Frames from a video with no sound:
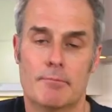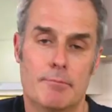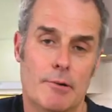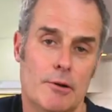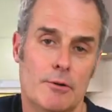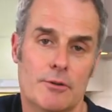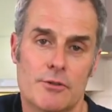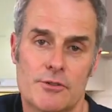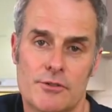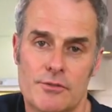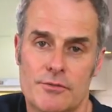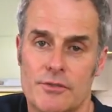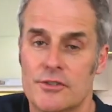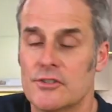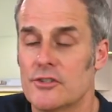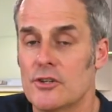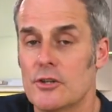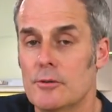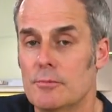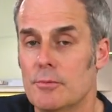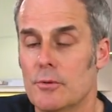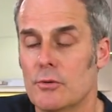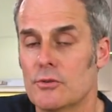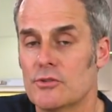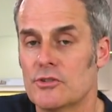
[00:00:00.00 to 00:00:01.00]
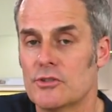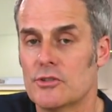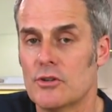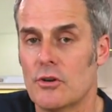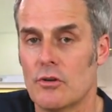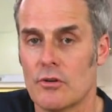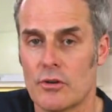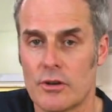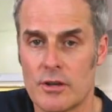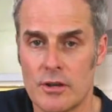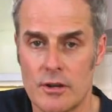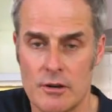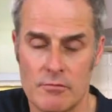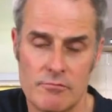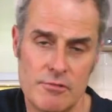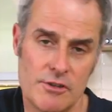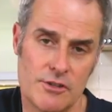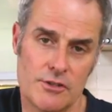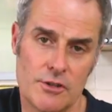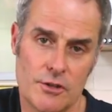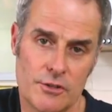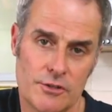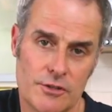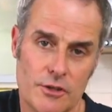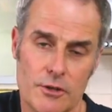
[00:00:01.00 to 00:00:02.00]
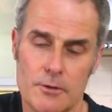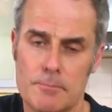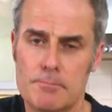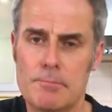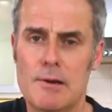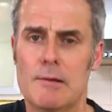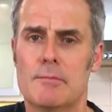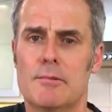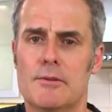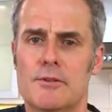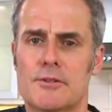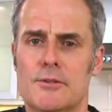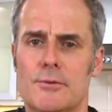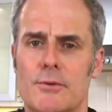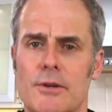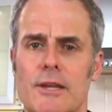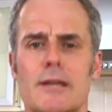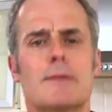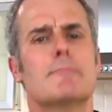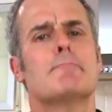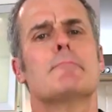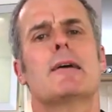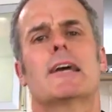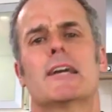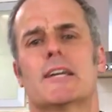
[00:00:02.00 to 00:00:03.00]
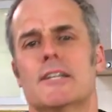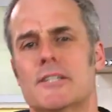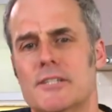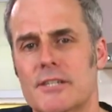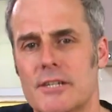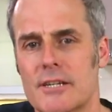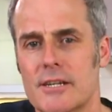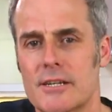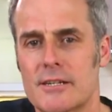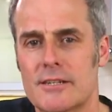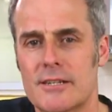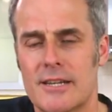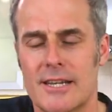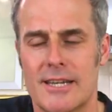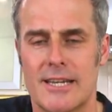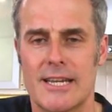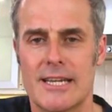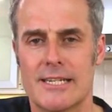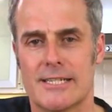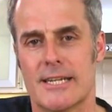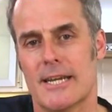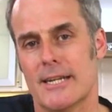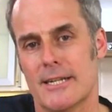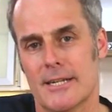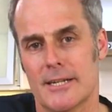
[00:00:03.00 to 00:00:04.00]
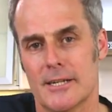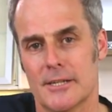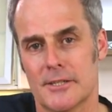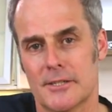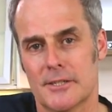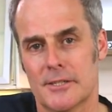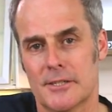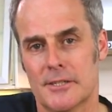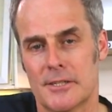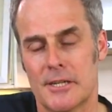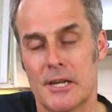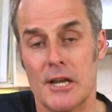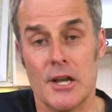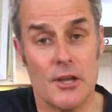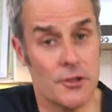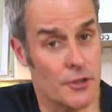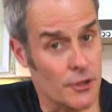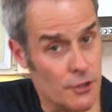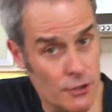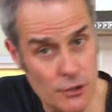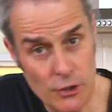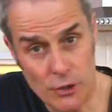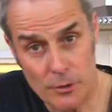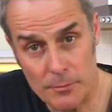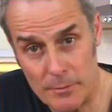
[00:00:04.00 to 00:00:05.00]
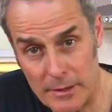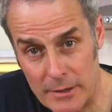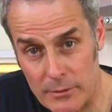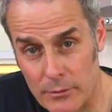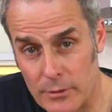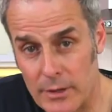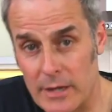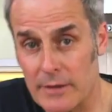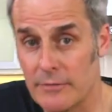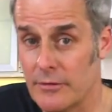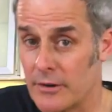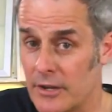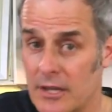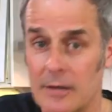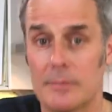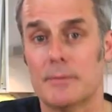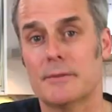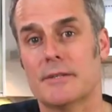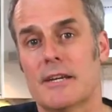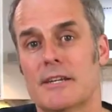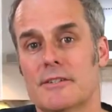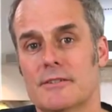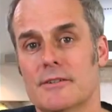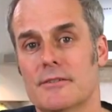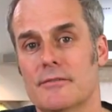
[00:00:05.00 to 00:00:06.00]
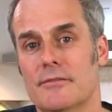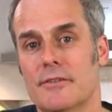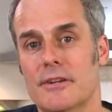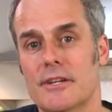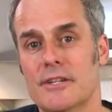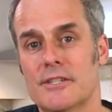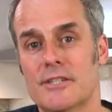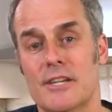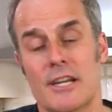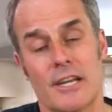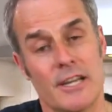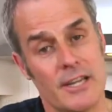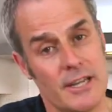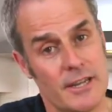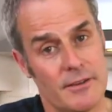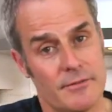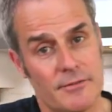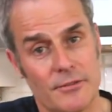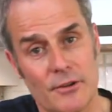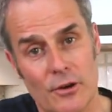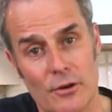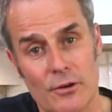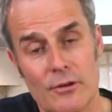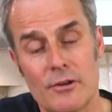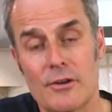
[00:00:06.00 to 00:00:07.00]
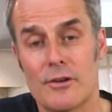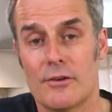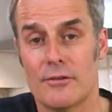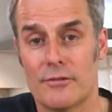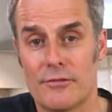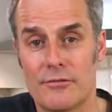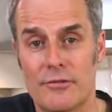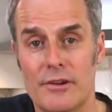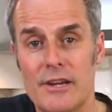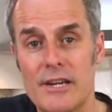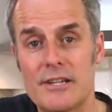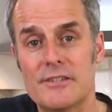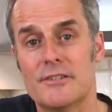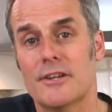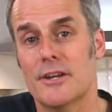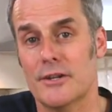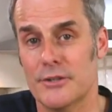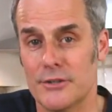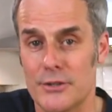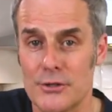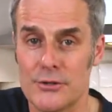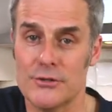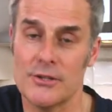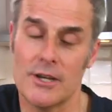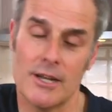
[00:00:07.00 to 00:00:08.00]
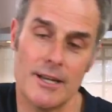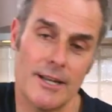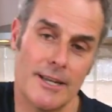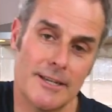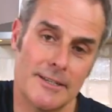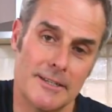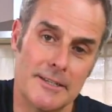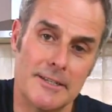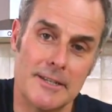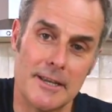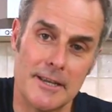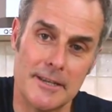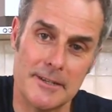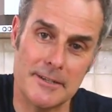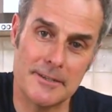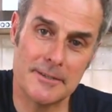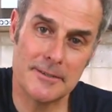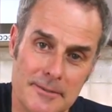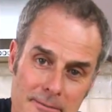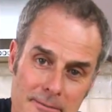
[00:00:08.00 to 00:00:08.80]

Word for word: Bones for soup or stock, risotto, and squeak, mac and cheese, it's endless. The cooked meat will keep for a couple of days in the fridge. If not, freeze and use at a later date.